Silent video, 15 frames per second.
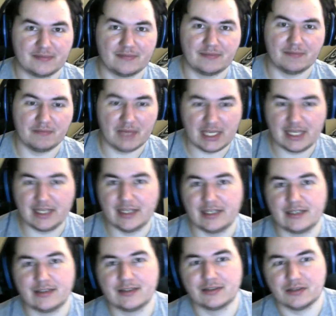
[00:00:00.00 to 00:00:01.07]

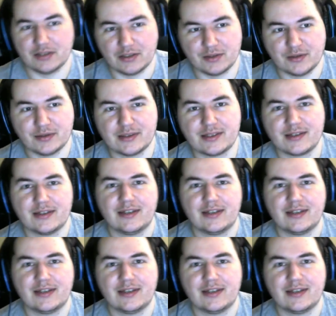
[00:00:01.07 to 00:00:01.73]
mean dudes.